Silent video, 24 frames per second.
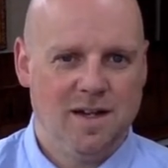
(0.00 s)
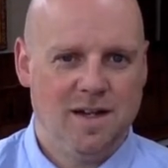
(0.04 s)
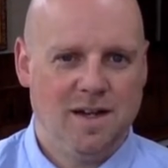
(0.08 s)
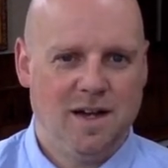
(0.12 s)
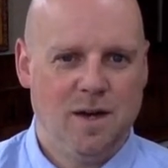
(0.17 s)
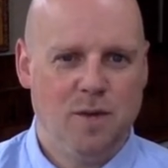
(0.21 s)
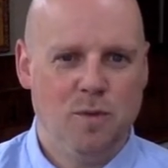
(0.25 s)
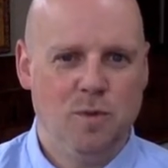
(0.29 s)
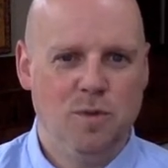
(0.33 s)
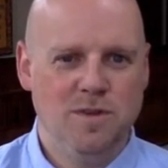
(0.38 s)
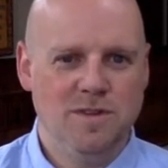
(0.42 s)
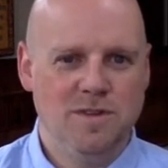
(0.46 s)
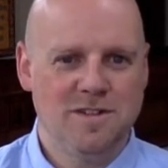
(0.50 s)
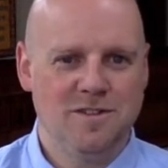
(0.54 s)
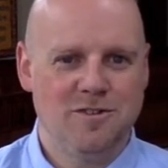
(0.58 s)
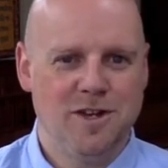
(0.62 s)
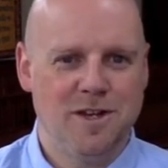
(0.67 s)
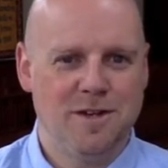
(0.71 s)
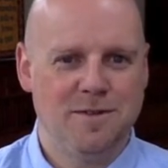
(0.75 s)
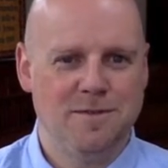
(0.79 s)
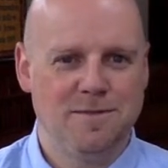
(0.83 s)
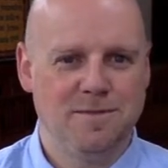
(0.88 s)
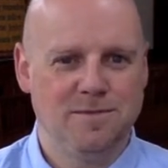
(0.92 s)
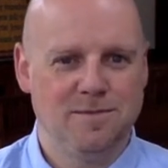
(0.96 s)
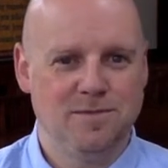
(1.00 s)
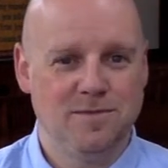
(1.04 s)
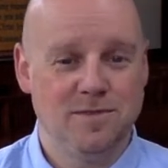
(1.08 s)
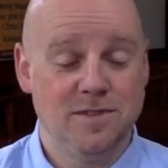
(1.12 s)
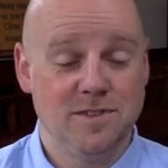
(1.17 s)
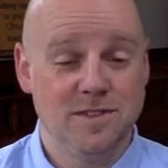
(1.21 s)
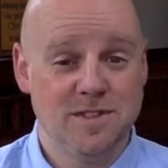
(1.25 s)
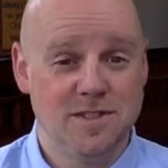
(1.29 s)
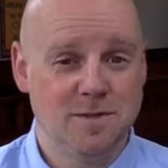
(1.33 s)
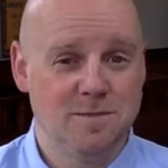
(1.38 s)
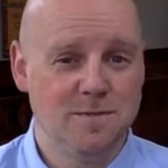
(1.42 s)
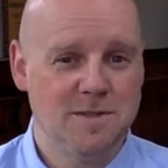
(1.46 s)
I wonder if
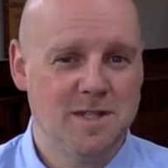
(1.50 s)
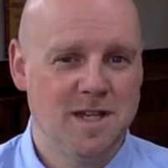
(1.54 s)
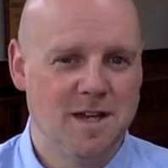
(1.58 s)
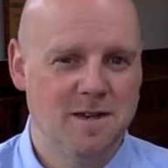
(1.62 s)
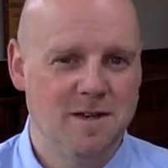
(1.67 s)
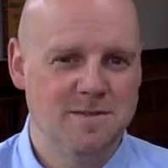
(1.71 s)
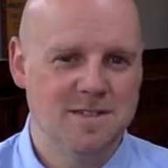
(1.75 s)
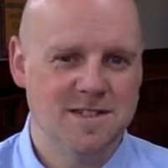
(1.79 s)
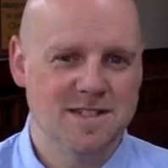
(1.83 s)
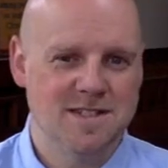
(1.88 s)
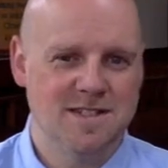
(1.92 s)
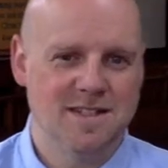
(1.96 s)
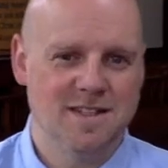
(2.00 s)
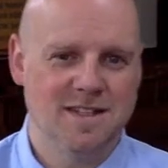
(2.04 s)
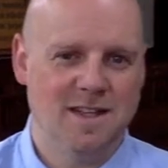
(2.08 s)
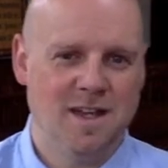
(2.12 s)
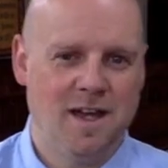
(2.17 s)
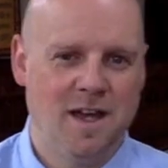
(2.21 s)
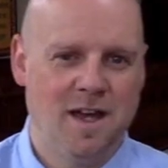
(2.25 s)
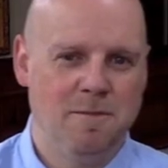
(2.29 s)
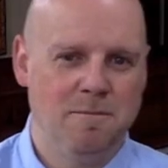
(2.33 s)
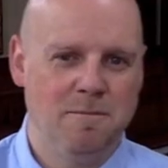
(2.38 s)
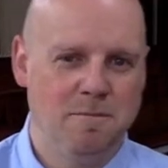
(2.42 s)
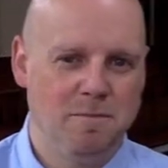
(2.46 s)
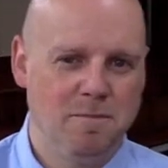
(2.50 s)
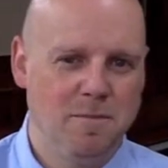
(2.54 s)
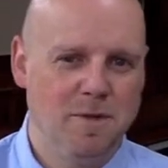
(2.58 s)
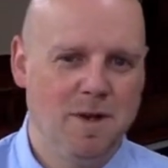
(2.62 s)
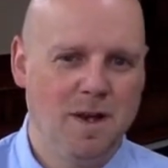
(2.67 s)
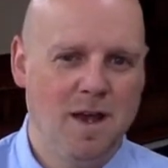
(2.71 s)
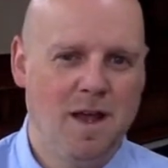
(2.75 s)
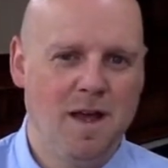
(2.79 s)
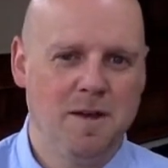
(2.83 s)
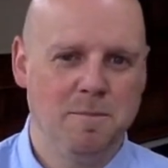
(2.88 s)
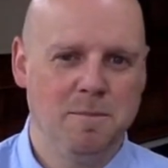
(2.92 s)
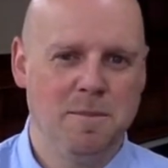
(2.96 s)
sometimes,
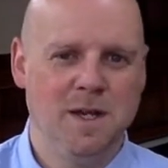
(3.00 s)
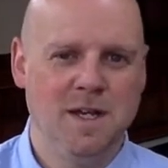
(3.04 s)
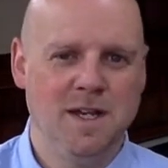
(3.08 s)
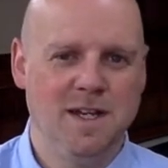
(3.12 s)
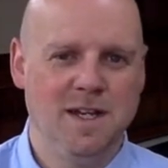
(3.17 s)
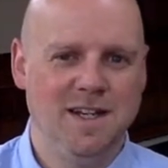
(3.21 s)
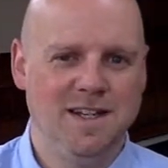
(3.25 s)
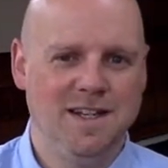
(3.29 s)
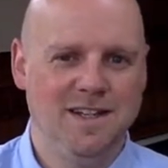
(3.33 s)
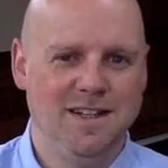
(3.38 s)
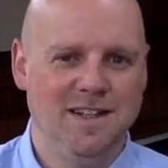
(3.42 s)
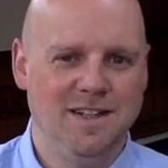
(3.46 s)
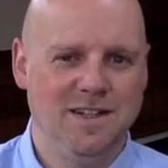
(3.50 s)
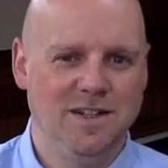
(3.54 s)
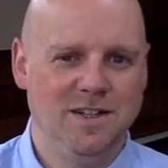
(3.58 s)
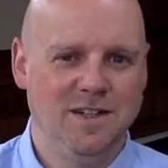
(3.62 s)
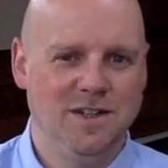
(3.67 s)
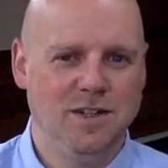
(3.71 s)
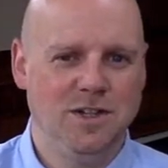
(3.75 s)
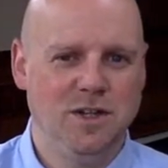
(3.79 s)
like me,